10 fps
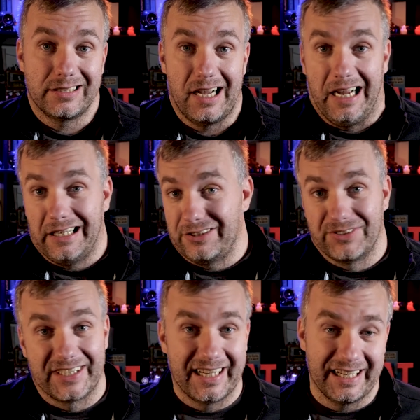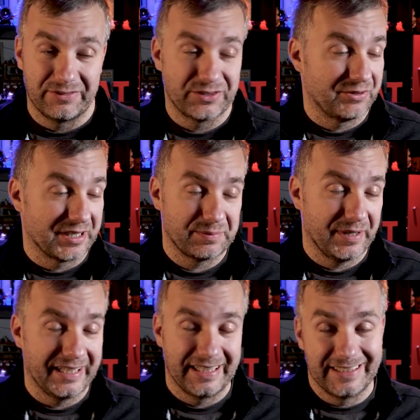I don't think I have to
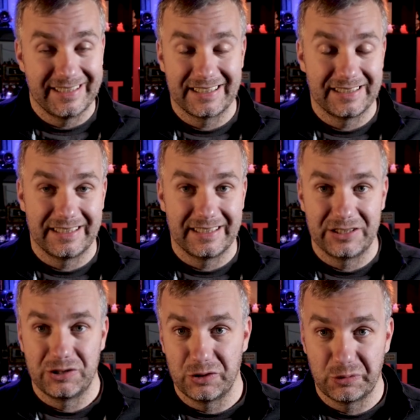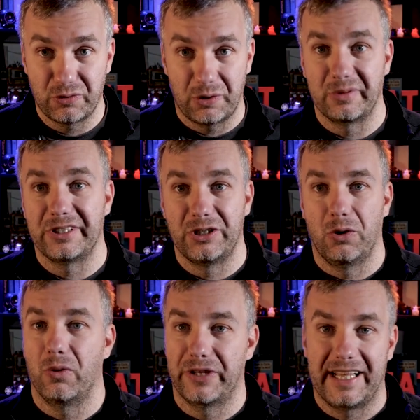explain anything in here, you probably know
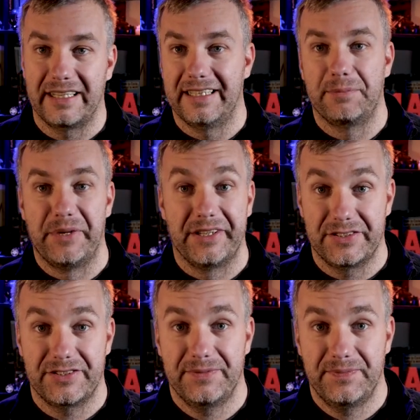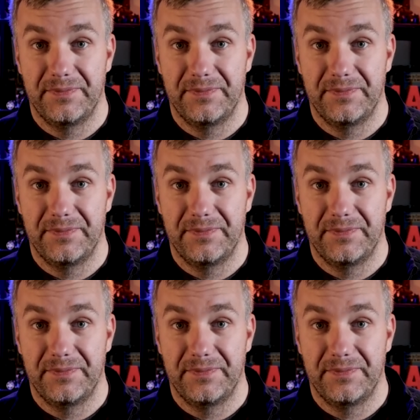what that means.